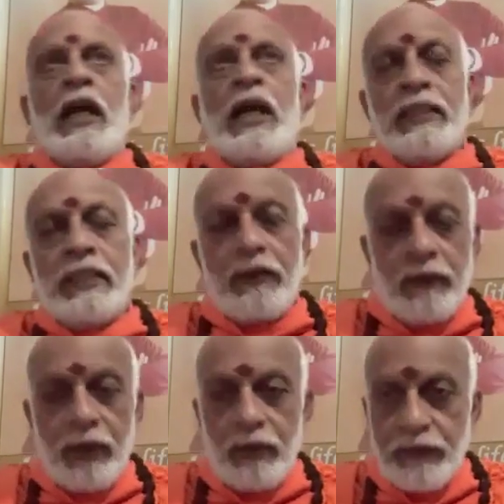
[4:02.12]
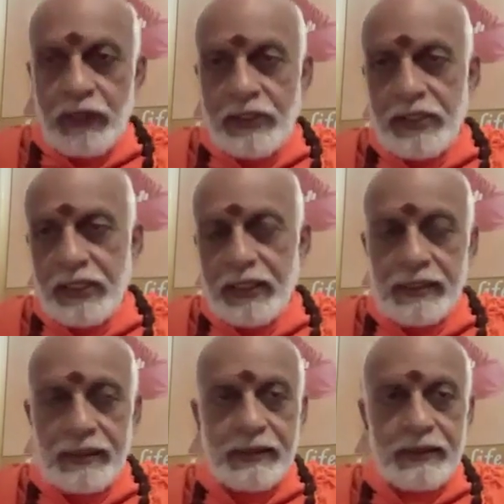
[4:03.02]
Another way of teaching
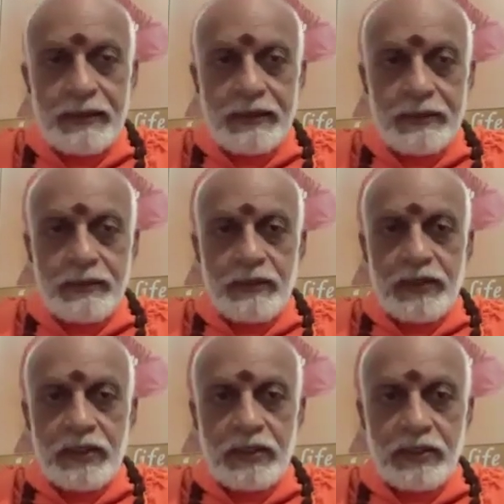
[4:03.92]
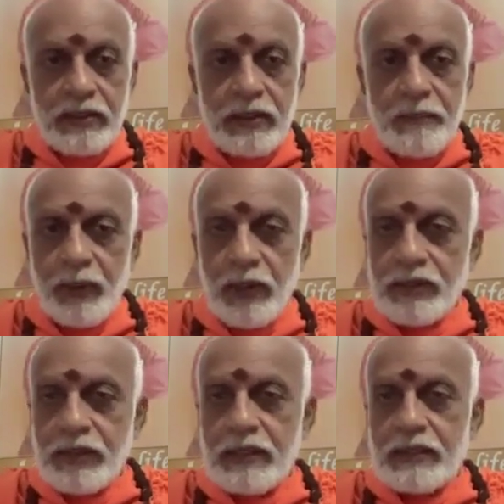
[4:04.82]
is, which is the
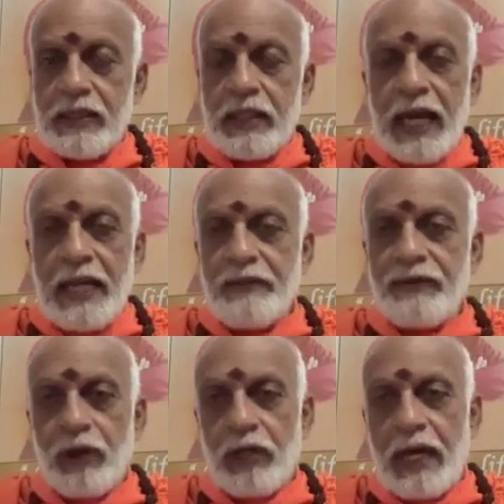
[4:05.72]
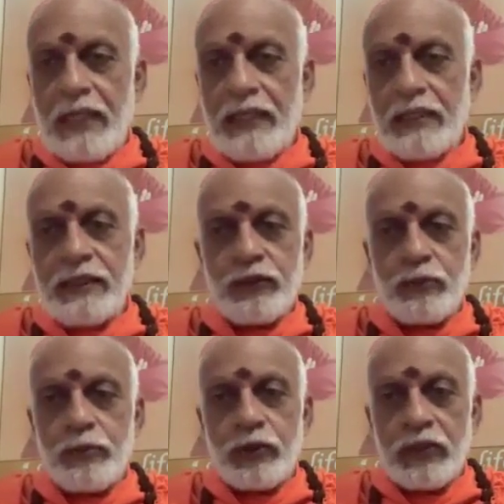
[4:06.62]
process, I learned
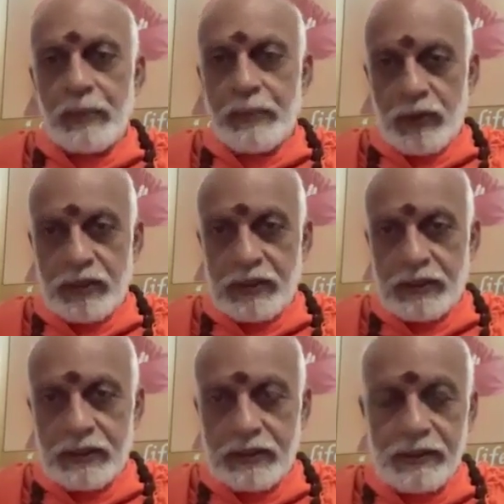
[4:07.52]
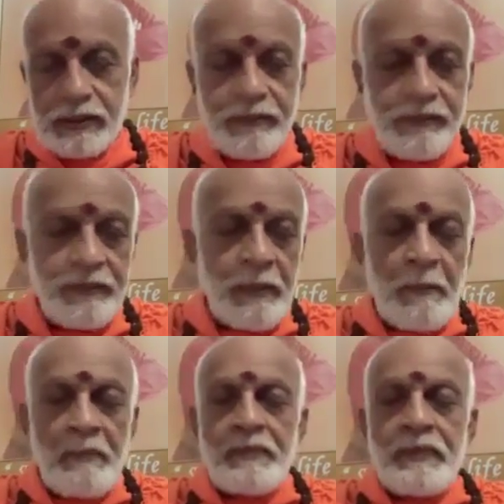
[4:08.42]
through both the processes.
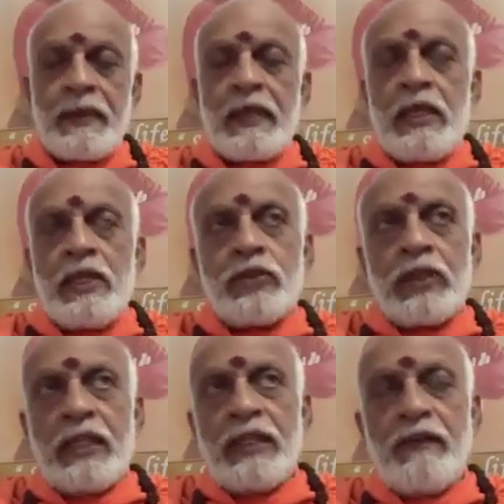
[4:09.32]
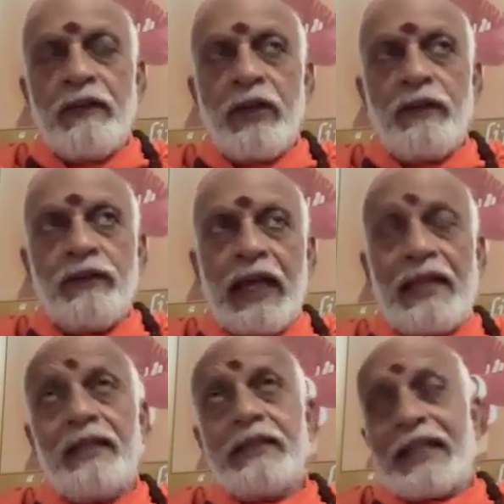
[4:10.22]
So the other way of,
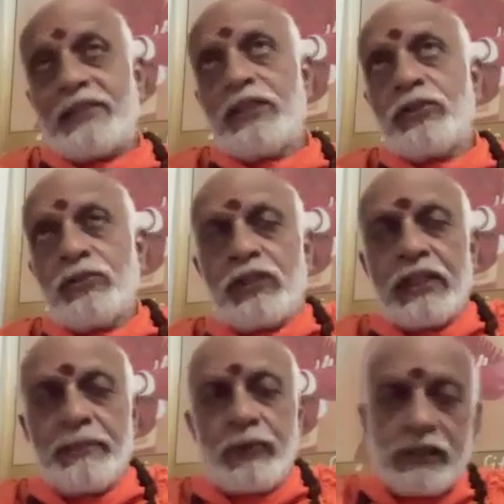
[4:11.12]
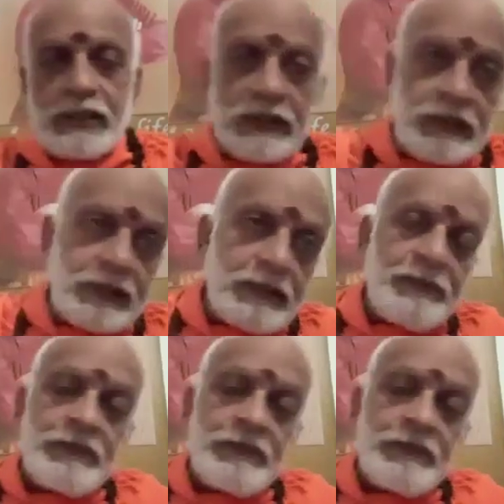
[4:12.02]
I learned actually through 3 processes.